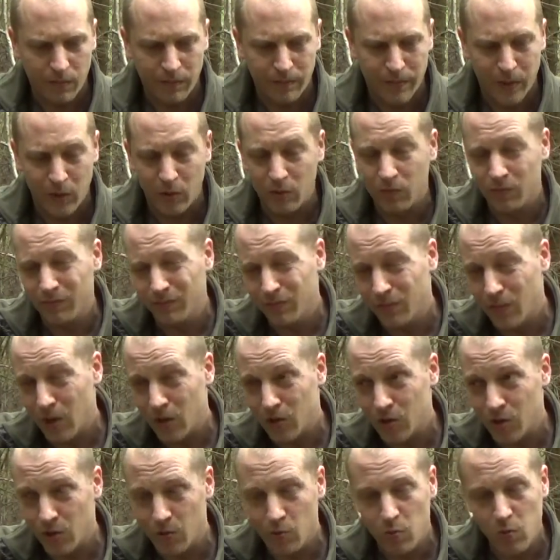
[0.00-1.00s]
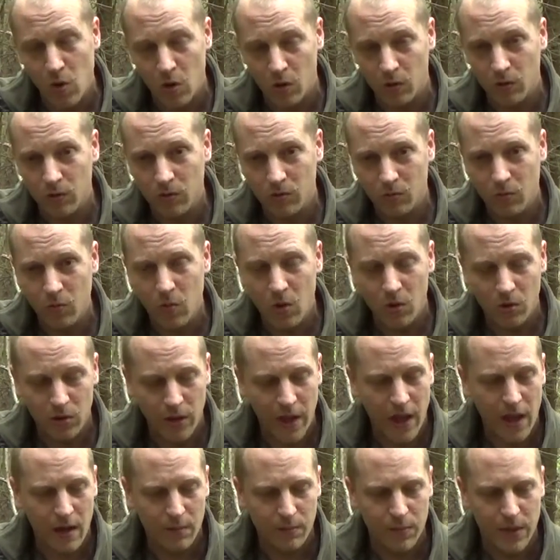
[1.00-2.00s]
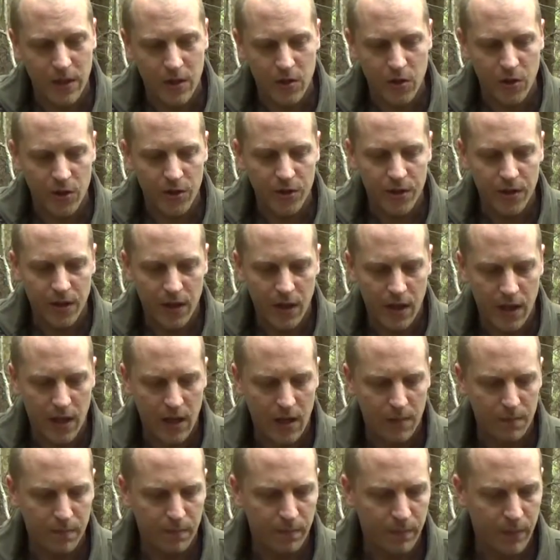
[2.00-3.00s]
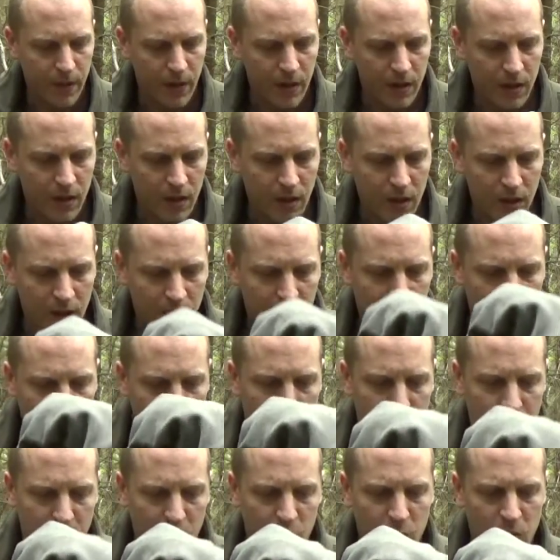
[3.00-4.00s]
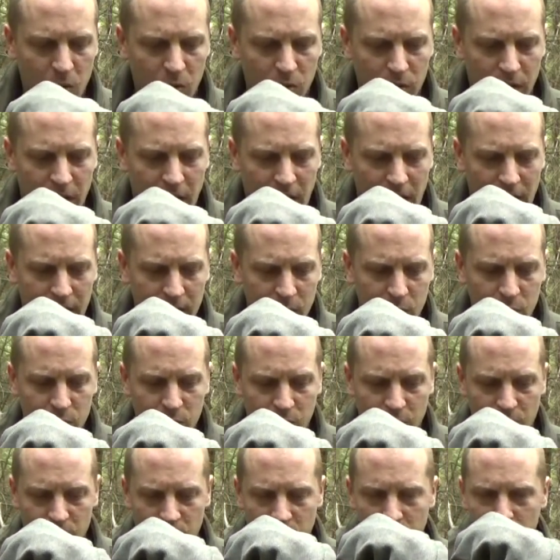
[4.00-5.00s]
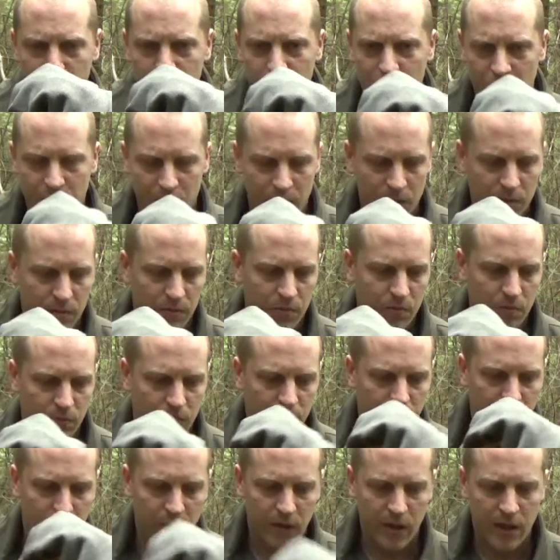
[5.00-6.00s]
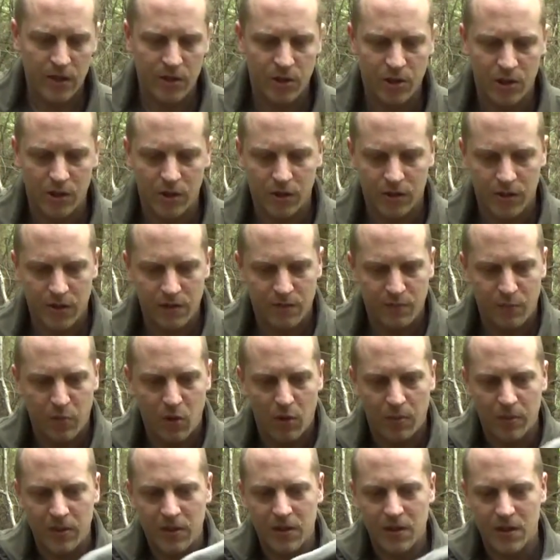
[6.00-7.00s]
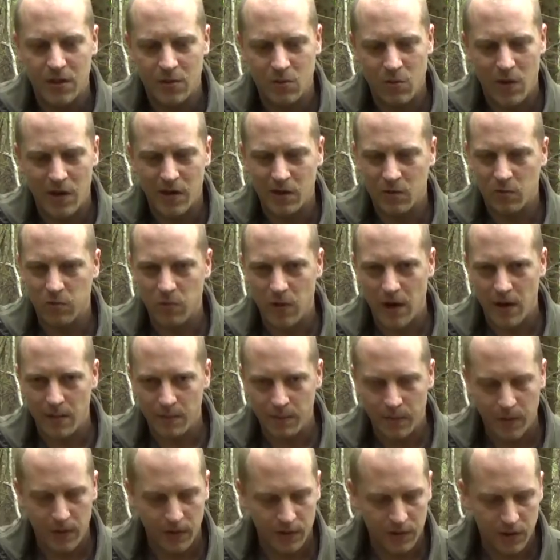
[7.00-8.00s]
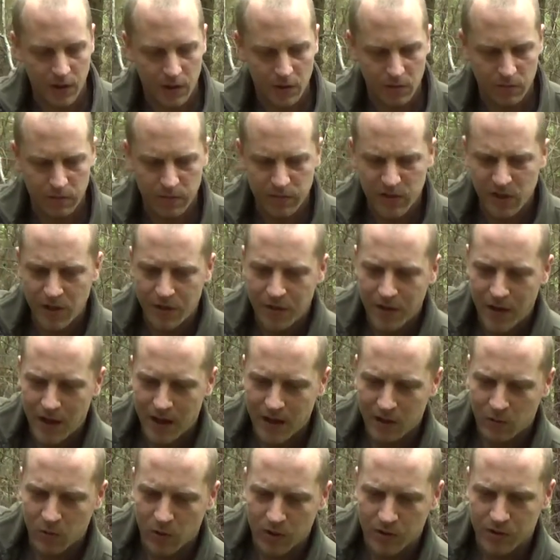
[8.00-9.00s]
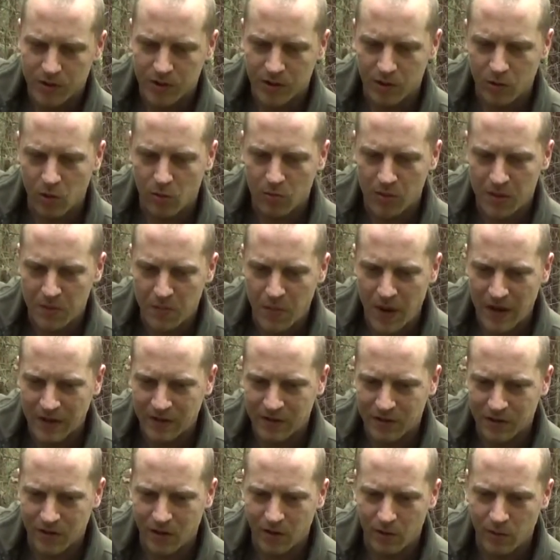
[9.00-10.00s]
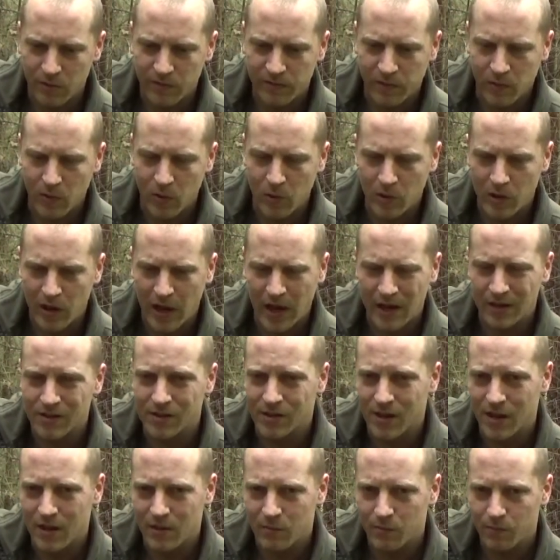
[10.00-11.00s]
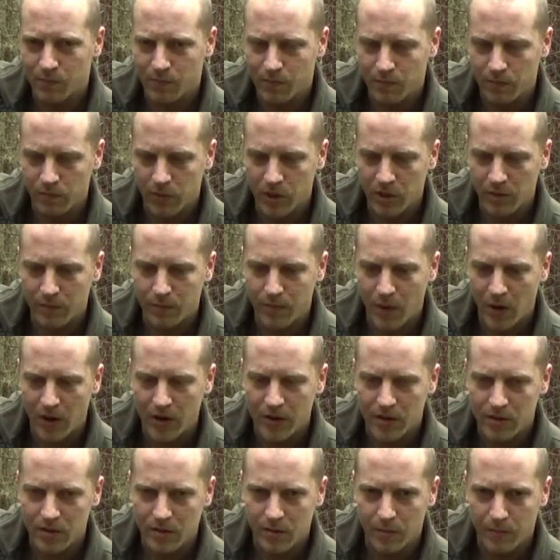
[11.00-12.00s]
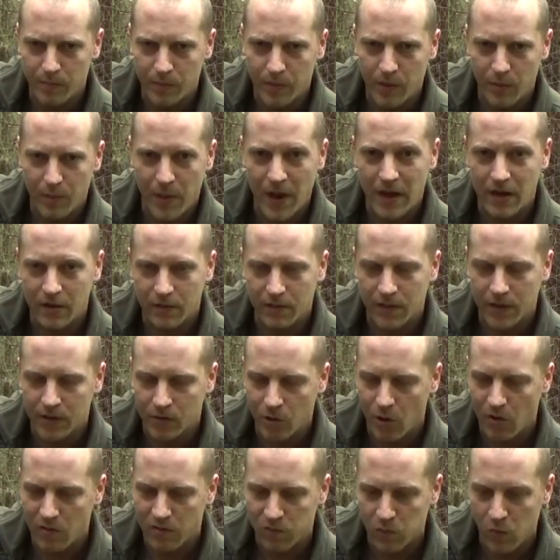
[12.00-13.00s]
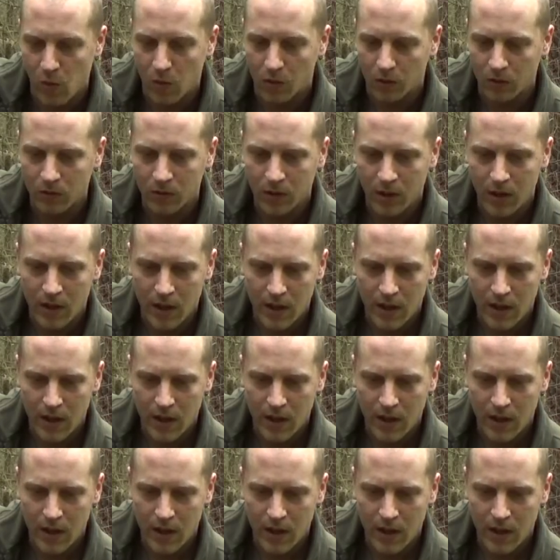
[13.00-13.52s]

but mind you, wool can be good. But wool can also lose its insulative properties when it's wet. But so synthetic ones are normally best to go for, as they combine the benefits of wool